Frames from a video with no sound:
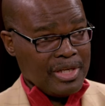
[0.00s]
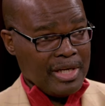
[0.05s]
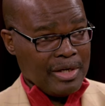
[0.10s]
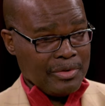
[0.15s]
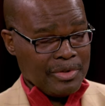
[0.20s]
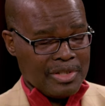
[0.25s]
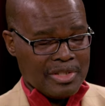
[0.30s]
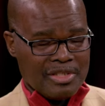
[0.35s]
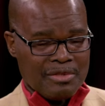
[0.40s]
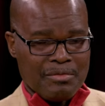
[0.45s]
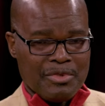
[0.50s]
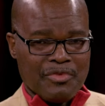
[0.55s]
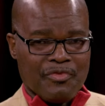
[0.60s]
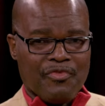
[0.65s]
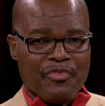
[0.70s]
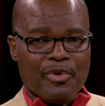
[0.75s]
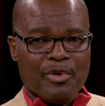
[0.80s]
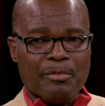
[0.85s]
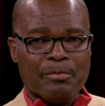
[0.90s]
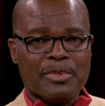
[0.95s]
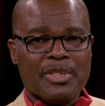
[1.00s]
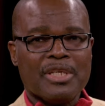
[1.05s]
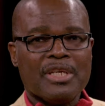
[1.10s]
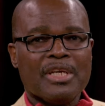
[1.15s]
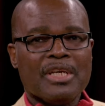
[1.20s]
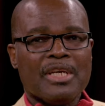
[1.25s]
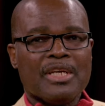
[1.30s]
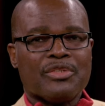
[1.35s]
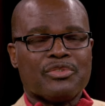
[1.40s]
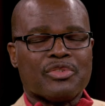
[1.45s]
how it has been formed.
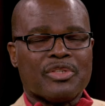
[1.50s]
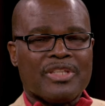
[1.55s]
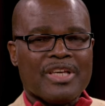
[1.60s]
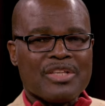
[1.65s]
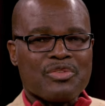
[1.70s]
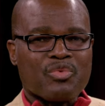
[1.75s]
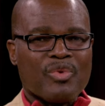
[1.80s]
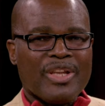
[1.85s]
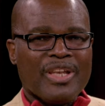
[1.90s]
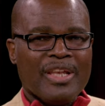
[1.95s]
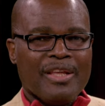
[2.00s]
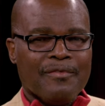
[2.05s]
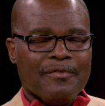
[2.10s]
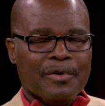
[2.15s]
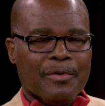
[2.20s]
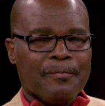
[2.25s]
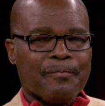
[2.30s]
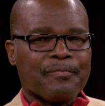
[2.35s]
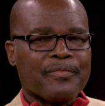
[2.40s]
So that's one level.